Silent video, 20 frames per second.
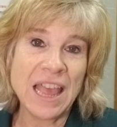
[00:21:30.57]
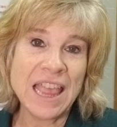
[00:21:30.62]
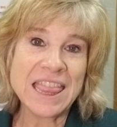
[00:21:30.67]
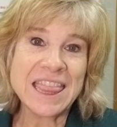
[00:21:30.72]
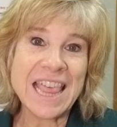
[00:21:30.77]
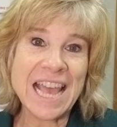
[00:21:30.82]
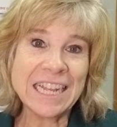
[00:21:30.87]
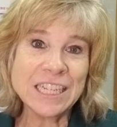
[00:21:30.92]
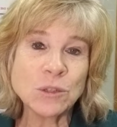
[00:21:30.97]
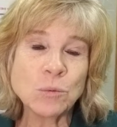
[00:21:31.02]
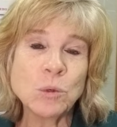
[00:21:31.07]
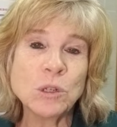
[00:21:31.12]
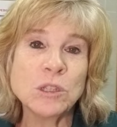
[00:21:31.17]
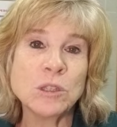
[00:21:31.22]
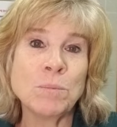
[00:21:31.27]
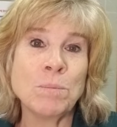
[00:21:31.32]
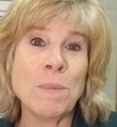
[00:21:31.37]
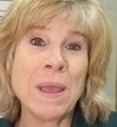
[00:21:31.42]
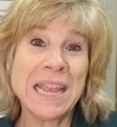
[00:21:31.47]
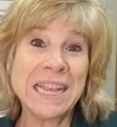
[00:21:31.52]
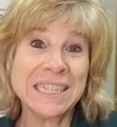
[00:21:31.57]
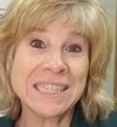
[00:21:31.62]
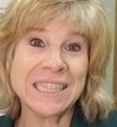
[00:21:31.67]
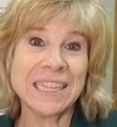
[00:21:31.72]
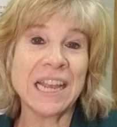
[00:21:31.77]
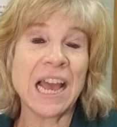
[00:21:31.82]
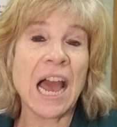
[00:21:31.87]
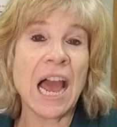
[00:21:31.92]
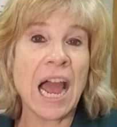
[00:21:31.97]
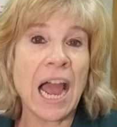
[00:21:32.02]
That's what makes
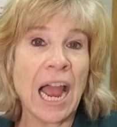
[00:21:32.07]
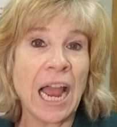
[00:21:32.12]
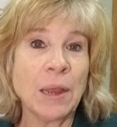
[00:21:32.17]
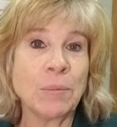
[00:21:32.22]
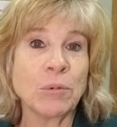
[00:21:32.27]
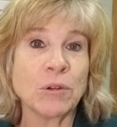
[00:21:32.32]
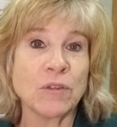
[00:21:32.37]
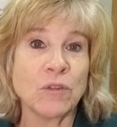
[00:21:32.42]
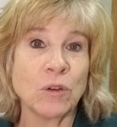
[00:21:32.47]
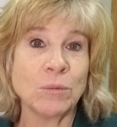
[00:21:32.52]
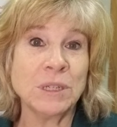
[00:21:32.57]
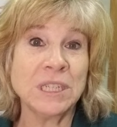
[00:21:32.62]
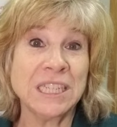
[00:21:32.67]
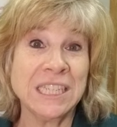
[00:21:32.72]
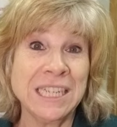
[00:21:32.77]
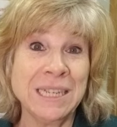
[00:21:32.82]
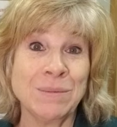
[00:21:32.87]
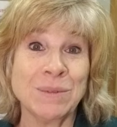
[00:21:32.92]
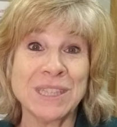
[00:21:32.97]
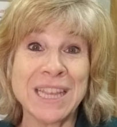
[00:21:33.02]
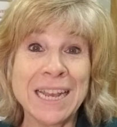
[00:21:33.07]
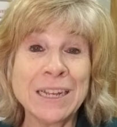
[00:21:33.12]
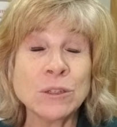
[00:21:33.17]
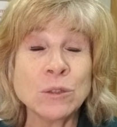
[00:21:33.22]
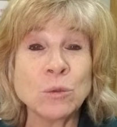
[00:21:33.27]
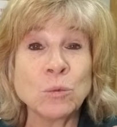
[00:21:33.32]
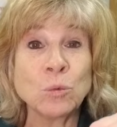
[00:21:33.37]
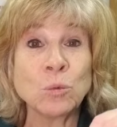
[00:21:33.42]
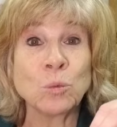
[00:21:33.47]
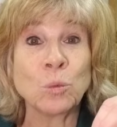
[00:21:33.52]
it a high-performing team. That
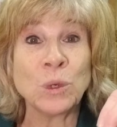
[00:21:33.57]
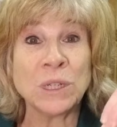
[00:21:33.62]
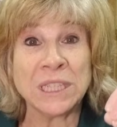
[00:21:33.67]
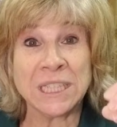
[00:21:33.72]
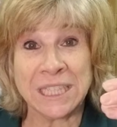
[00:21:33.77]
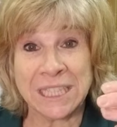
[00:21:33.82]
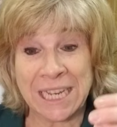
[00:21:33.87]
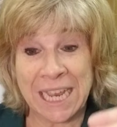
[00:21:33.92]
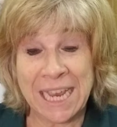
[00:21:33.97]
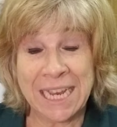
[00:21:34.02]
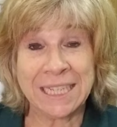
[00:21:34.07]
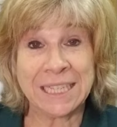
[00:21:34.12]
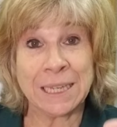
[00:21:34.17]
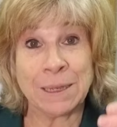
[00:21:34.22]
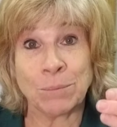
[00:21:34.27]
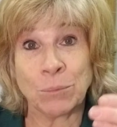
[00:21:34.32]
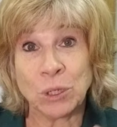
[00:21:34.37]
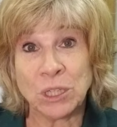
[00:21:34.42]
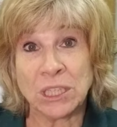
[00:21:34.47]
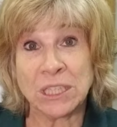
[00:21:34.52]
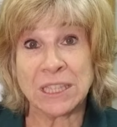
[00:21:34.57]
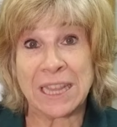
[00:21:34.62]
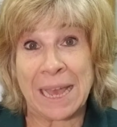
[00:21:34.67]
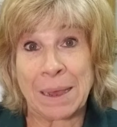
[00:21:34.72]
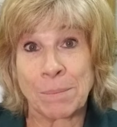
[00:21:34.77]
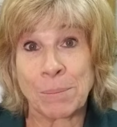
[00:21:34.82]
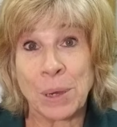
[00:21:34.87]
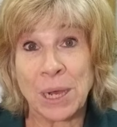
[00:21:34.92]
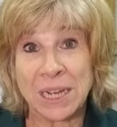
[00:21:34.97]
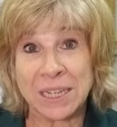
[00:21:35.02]
what takes and puts
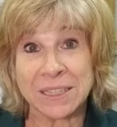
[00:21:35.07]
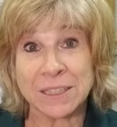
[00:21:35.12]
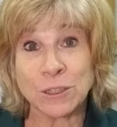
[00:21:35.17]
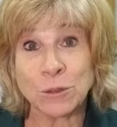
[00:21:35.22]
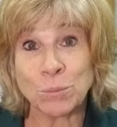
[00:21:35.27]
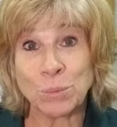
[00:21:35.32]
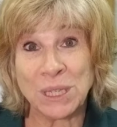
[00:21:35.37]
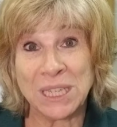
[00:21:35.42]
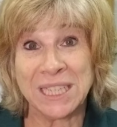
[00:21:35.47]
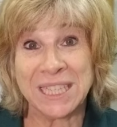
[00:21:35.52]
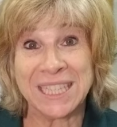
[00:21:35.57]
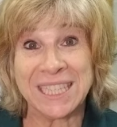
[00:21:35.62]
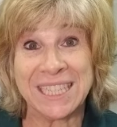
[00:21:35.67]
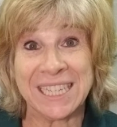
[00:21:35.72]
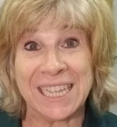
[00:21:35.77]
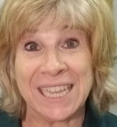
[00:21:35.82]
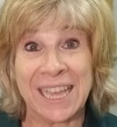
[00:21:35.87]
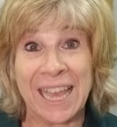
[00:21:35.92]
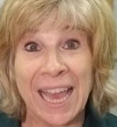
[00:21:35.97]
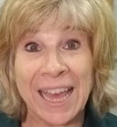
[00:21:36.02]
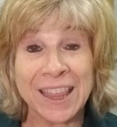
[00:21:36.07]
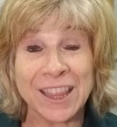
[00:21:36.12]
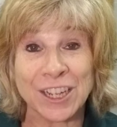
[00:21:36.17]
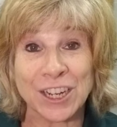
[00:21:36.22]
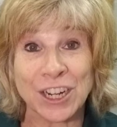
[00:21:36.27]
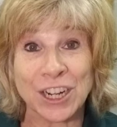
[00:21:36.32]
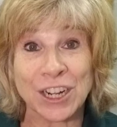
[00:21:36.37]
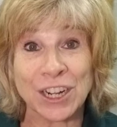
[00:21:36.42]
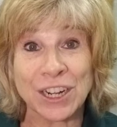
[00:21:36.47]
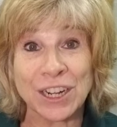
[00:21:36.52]
that puzzle piece
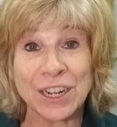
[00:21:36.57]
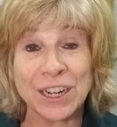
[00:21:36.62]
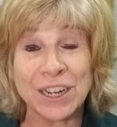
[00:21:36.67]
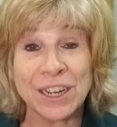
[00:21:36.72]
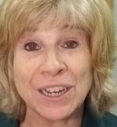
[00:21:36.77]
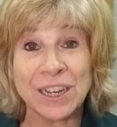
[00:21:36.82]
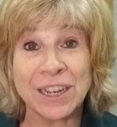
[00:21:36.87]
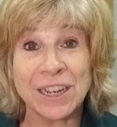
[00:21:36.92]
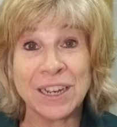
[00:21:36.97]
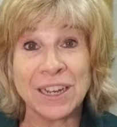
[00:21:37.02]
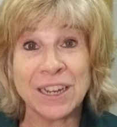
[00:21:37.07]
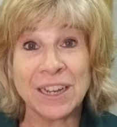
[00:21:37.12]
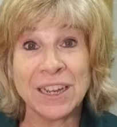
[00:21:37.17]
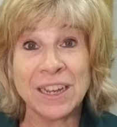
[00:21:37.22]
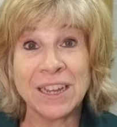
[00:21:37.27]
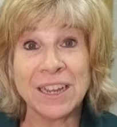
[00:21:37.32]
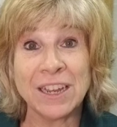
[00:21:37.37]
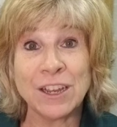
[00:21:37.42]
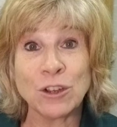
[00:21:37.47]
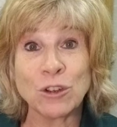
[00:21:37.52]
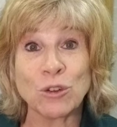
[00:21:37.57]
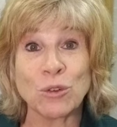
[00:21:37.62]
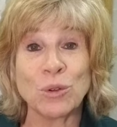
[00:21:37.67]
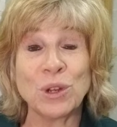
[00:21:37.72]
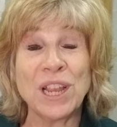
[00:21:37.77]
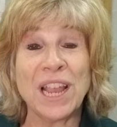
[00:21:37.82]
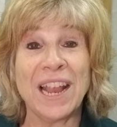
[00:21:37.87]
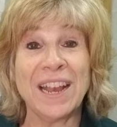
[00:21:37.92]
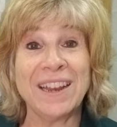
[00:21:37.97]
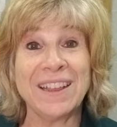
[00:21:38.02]
together,
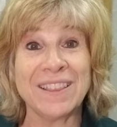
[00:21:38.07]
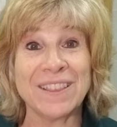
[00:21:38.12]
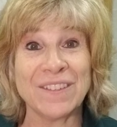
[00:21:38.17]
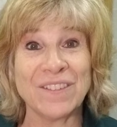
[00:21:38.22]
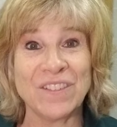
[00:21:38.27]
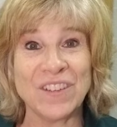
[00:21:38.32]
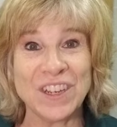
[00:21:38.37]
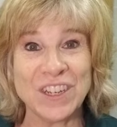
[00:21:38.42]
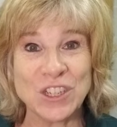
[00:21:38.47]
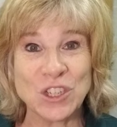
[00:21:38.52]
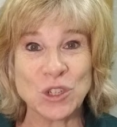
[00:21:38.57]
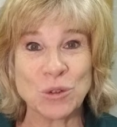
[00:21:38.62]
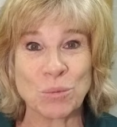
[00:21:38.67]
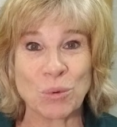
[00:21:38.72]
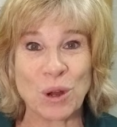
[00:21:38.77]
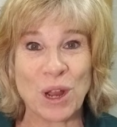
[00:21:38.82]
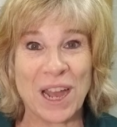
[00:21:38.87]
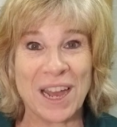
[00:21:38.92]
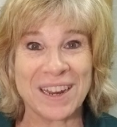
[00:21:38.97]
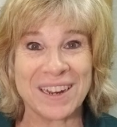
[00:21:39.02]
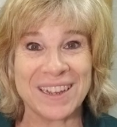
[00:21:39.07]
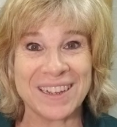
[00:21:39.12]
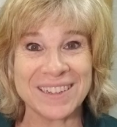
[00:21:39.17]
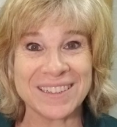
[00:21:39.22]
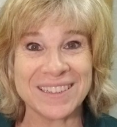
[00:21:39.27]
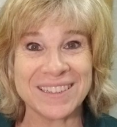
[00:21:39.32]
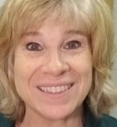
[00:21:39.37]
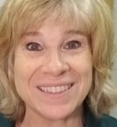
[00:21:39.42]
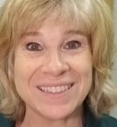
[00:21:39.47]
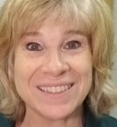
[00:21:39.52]
creating the finished products.